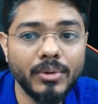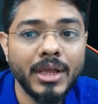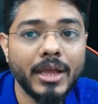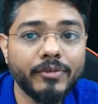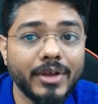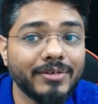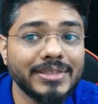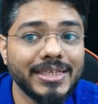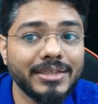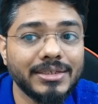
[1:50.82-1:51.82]
If you haven't
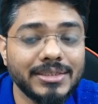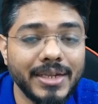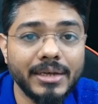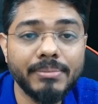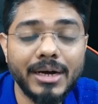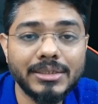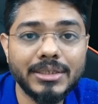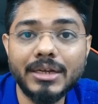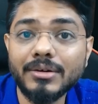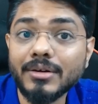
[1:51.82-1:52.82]
seen this, take a pass
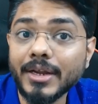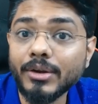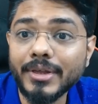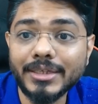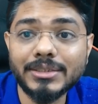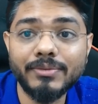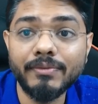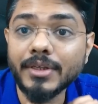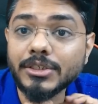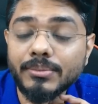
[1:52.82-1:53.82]
and try to guess
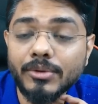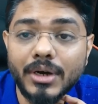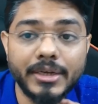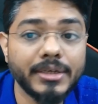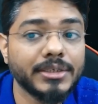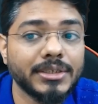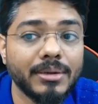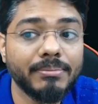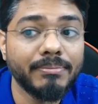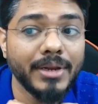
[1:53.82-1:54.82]
which move Hari Krishna
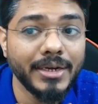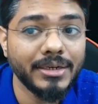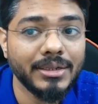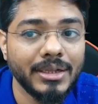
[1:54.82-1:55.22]
played.